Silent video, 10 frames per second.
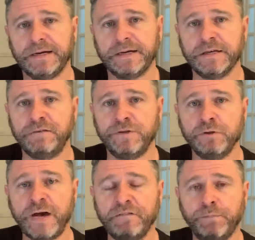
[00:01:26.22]
If
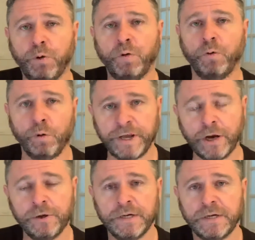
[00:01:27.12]
you have poor
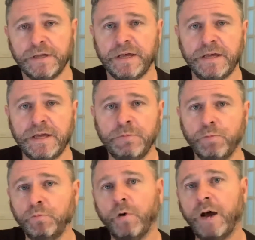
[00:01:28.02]
audio, it
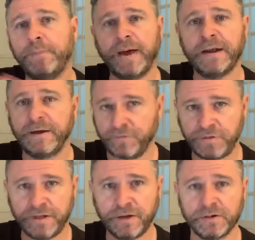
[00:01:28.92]
will wipe out
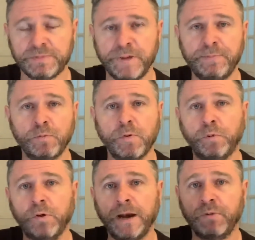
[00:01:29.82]
everything else. People will
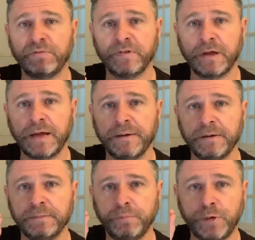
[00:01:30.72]
put up with
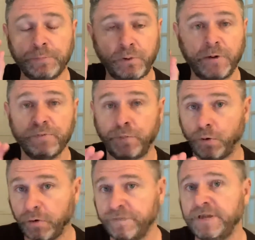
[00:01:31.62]

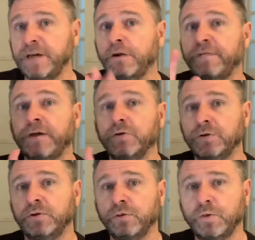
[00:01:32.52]
poorer video if they got
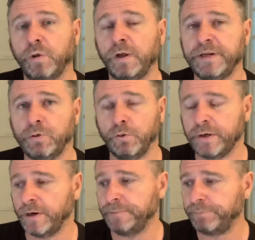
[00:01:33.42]
good quality
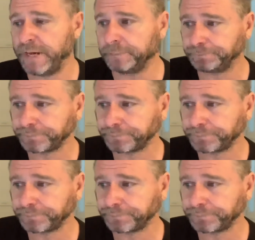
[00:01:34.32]
audio. Now,